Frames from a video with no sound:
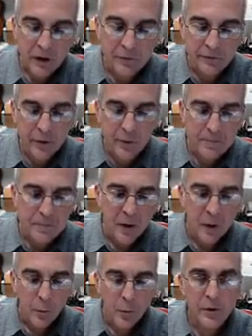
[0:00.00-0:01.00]
So,
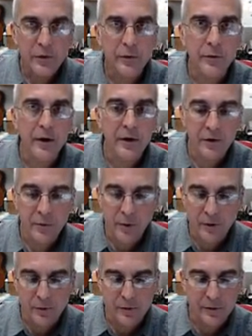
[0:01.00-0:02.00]
what are the cranial
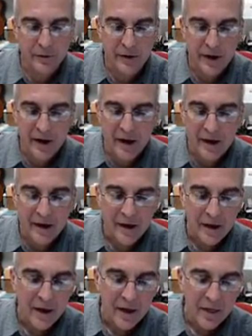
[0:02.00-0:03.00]
motor nuclei
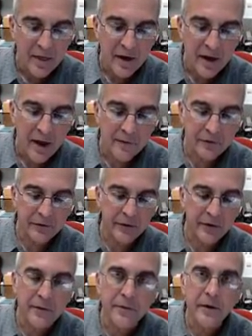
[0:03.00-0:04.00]
that have a
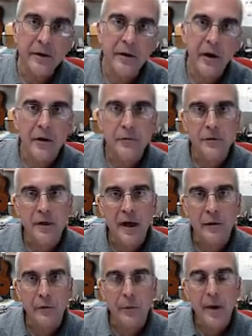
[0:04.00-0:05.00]
significant
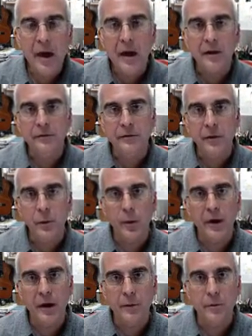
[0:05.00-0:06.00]
contralateral bias in the
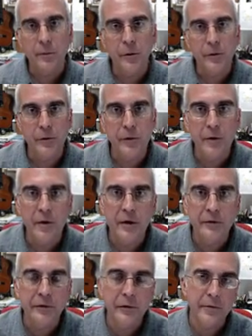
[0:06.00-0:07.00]
way upper motor
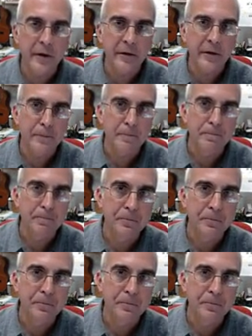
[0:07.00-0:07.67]
neurons innervate them?